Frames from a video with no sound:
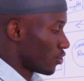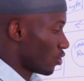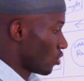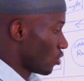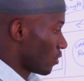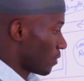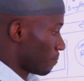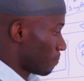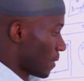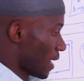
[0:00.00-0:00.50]

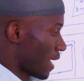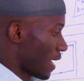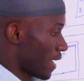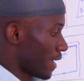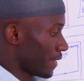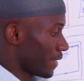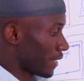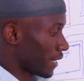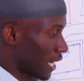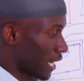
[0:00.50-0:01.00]
no,
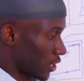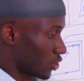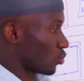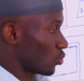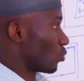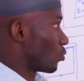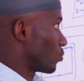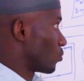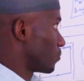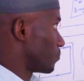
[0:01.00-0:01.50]
by
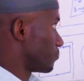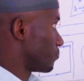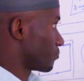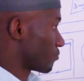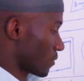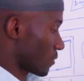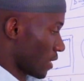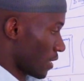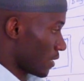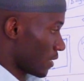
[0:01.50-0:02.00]
cattle.
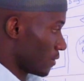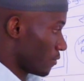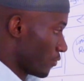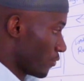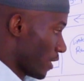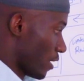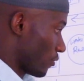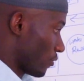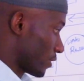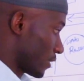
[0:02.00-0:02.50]

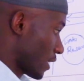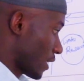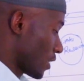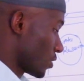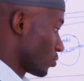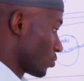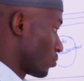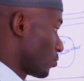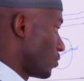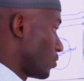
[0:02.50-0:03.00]
We are on
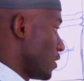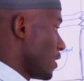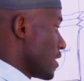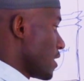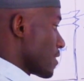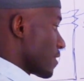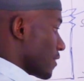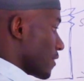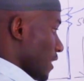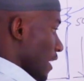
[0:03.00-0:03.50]
cattle.
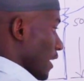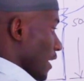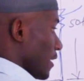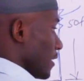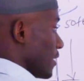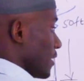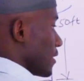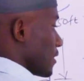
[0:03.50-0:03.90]
Then